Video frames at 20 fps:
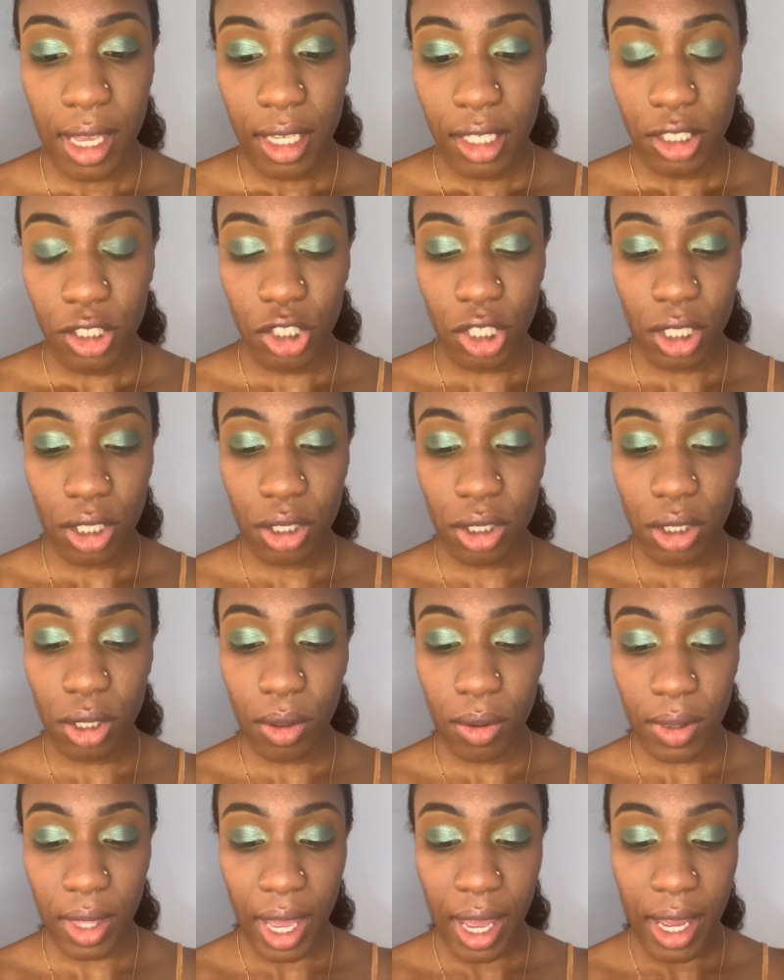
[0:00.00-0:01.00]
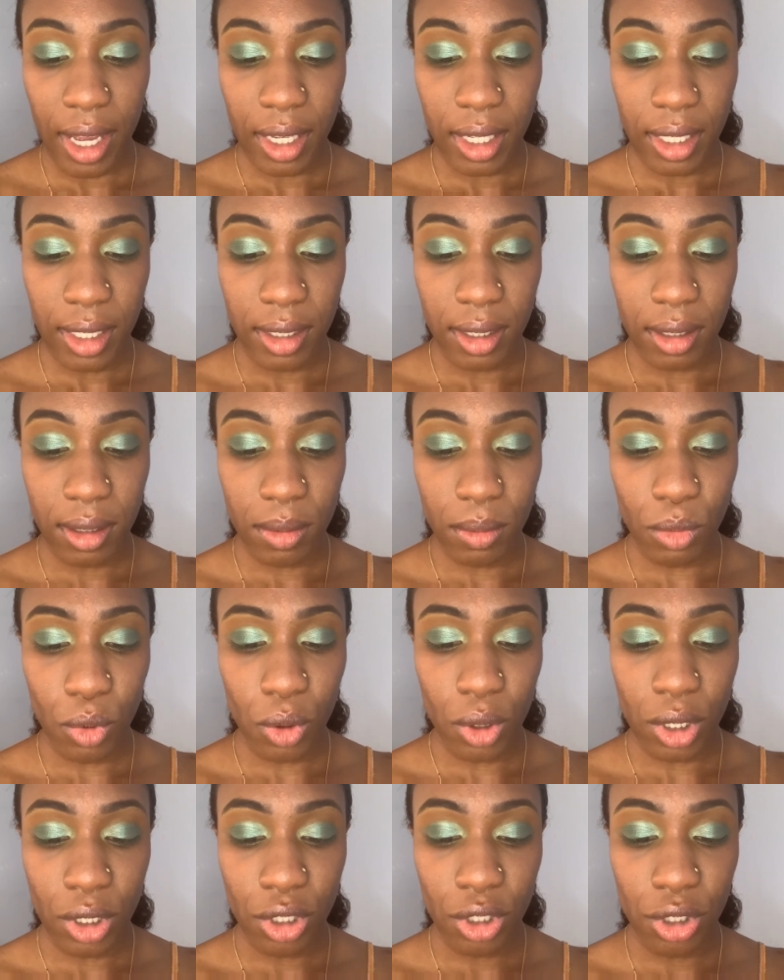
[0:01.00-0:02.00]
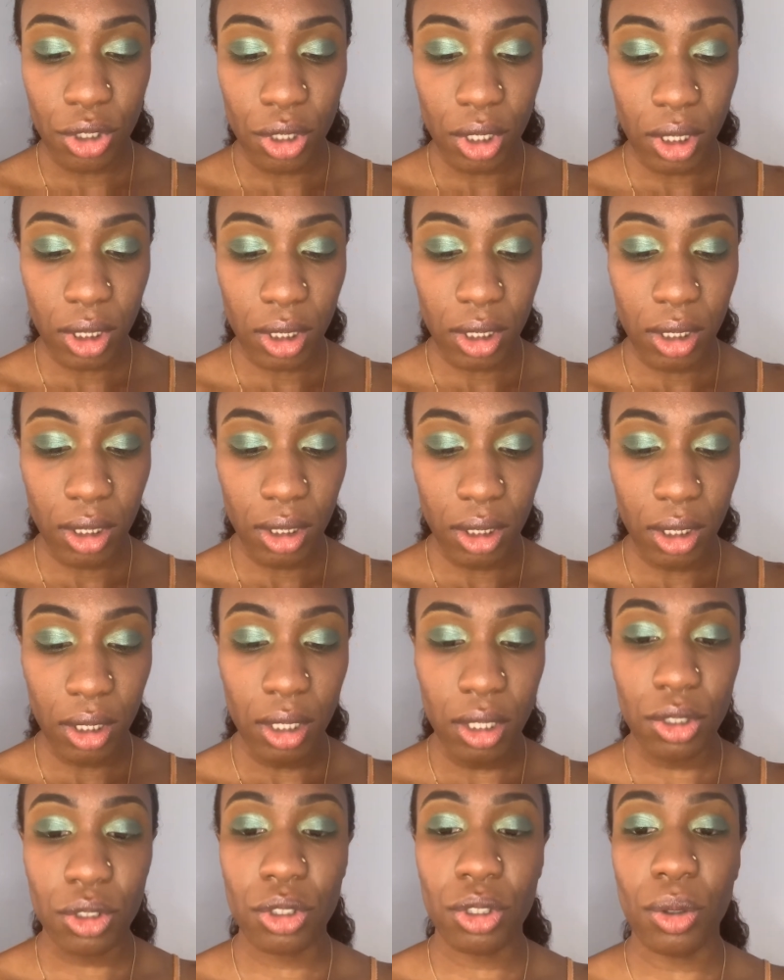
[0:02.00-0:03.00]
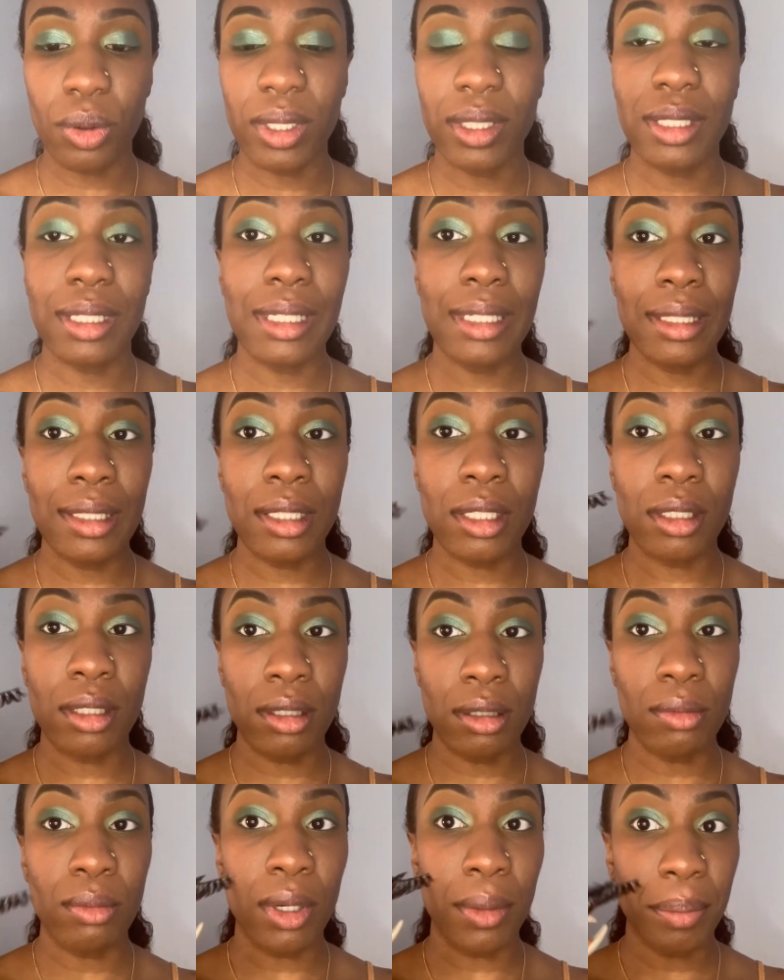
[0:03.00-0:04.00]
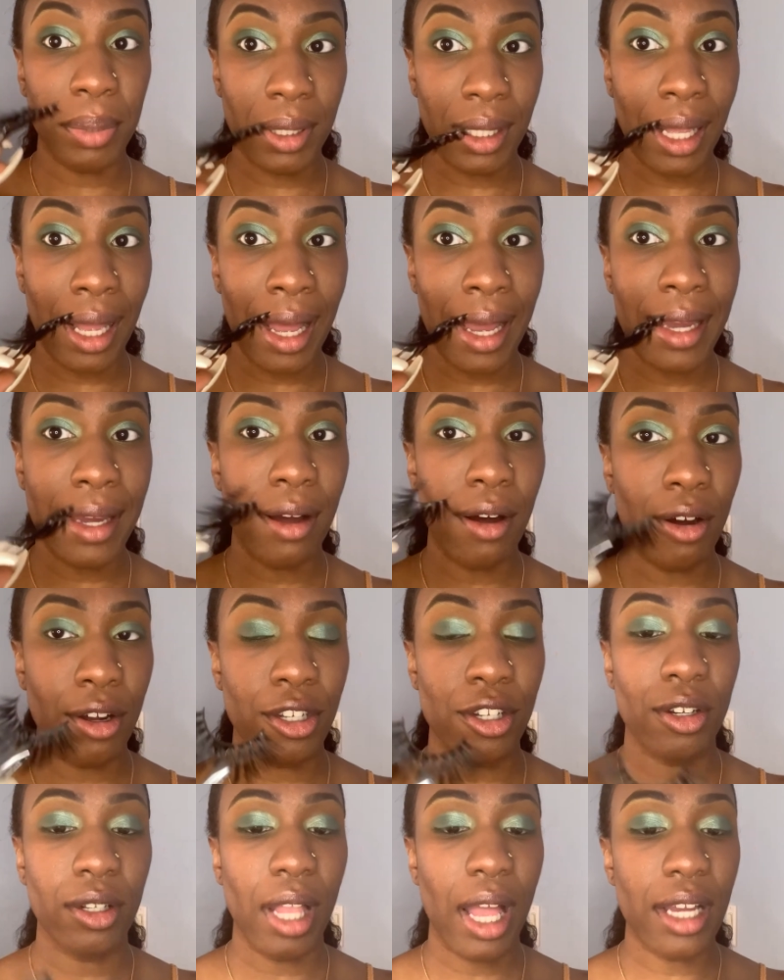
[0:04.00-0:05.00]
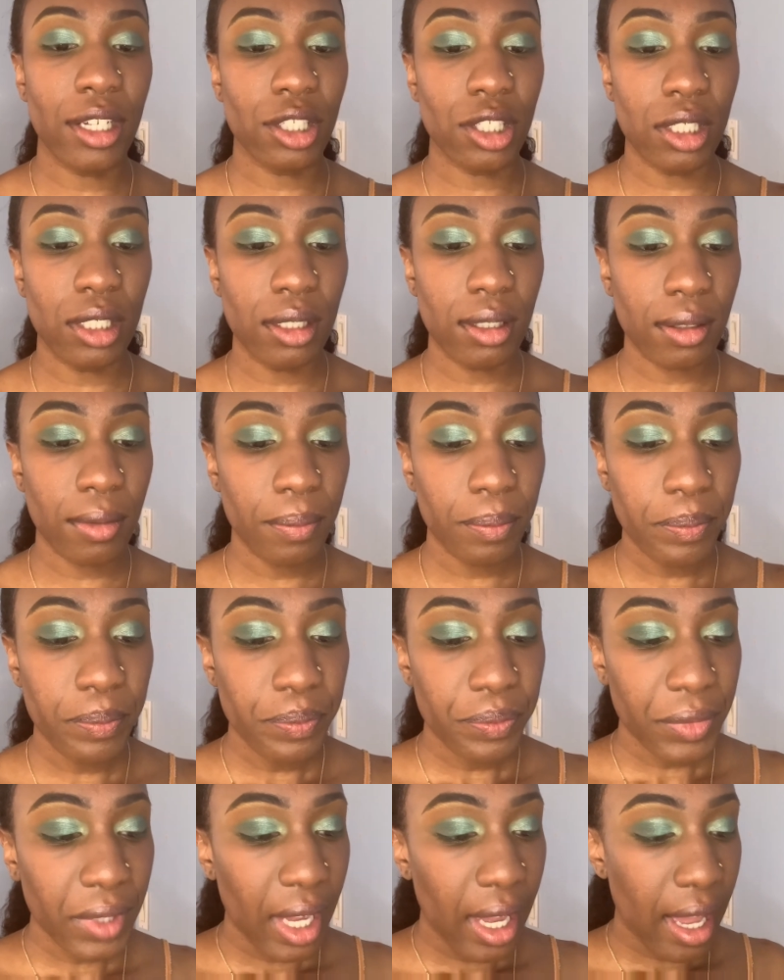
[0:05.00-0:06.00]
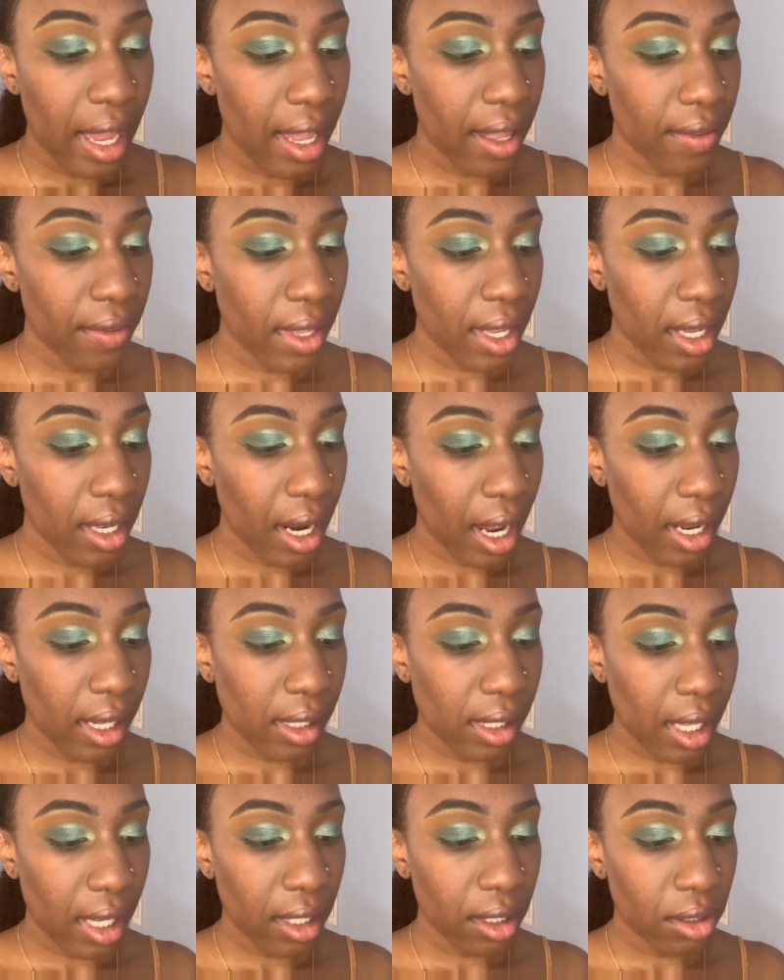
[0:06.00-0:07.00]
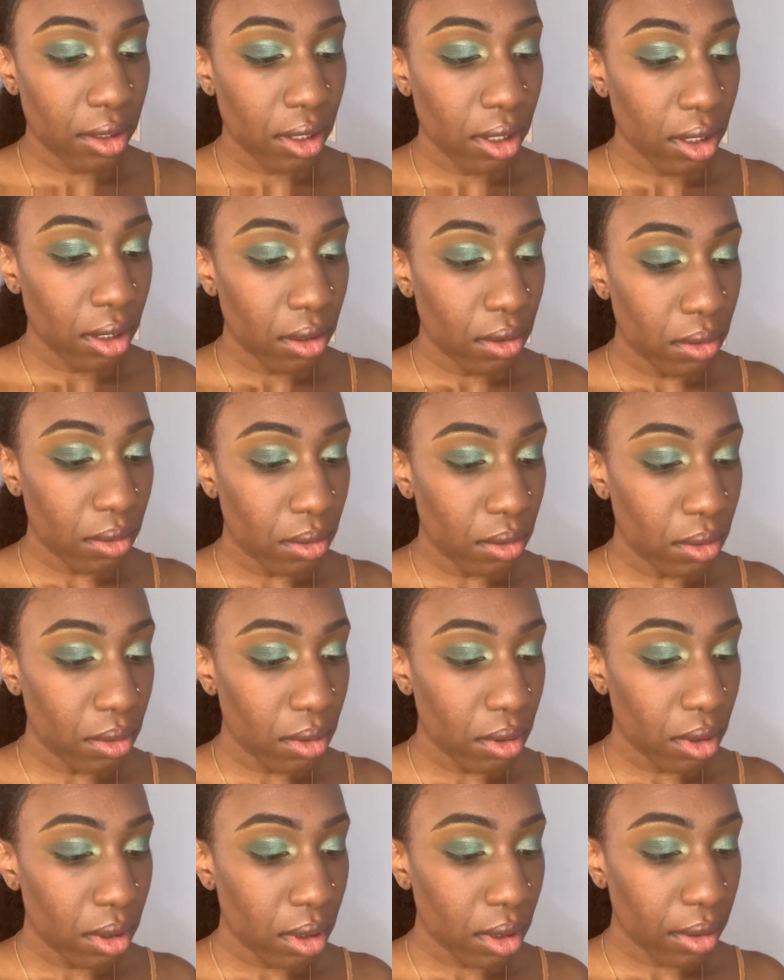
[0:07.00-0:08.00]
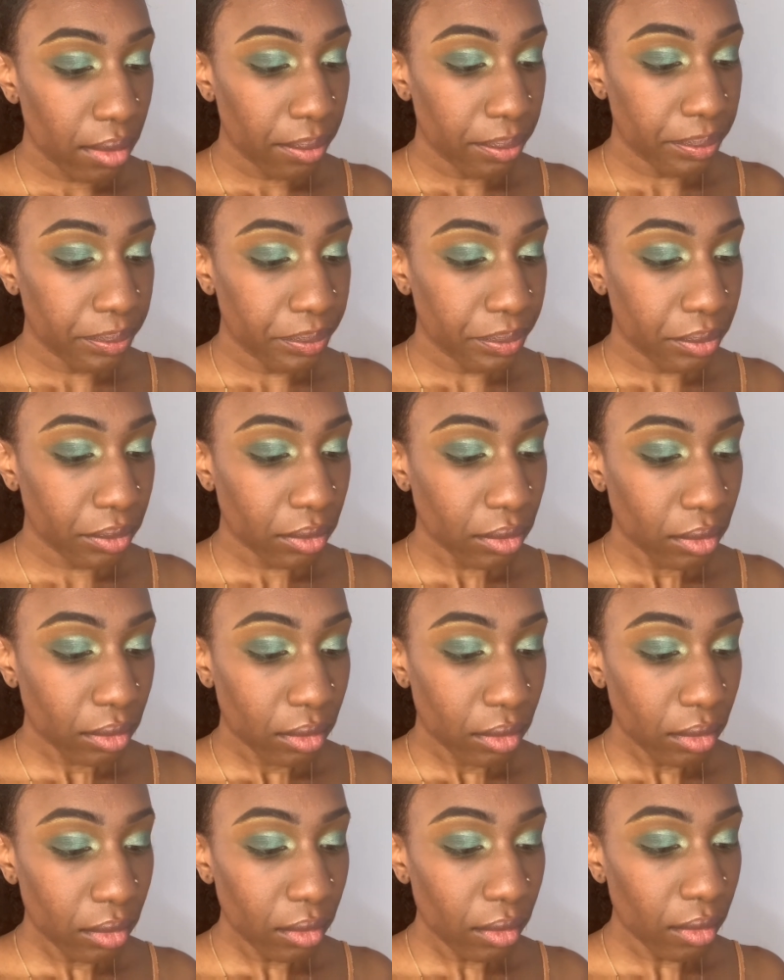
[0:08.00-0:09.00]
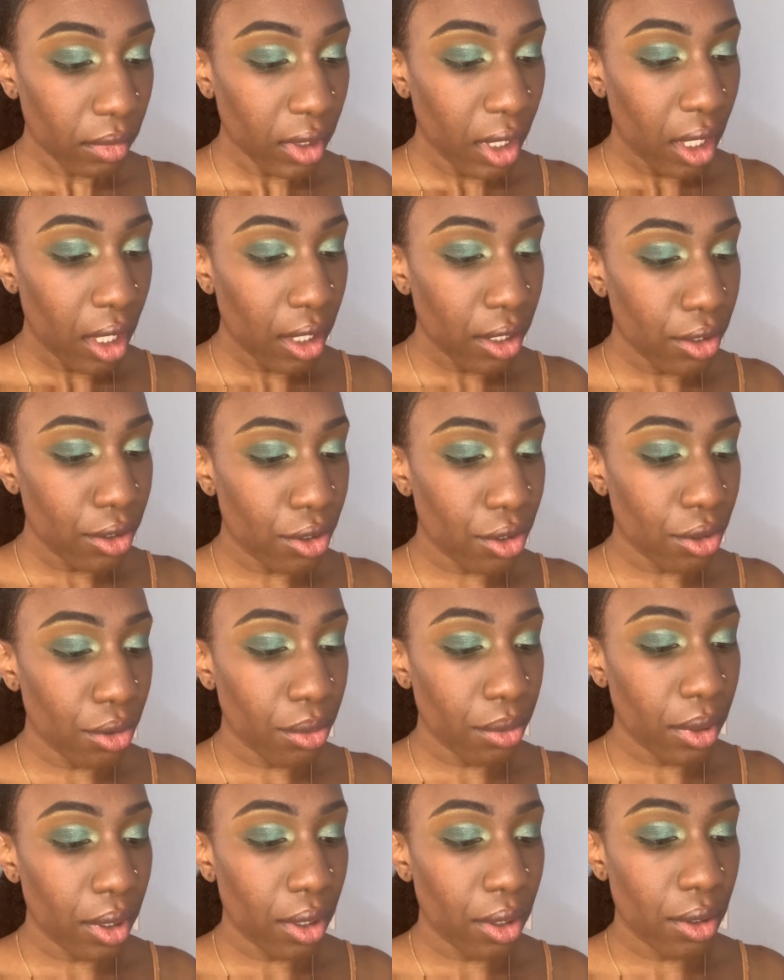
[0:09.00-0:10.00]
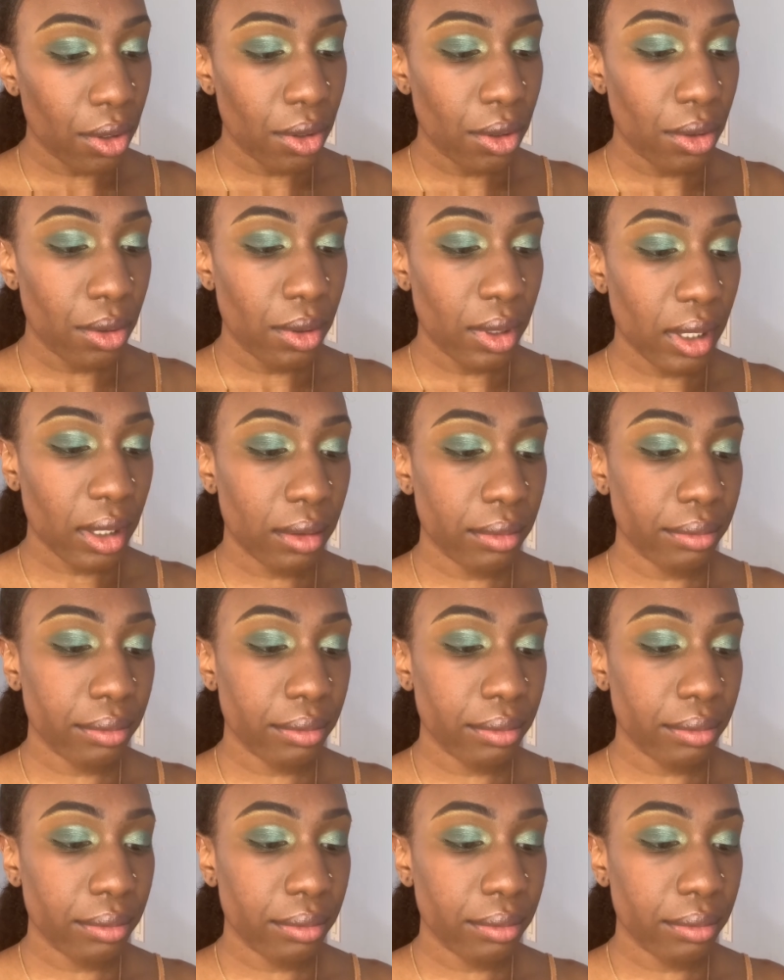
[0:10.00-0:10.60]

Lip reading: just so that it's more circular, so it's easier to apply on your lashes. And then I like to use a duo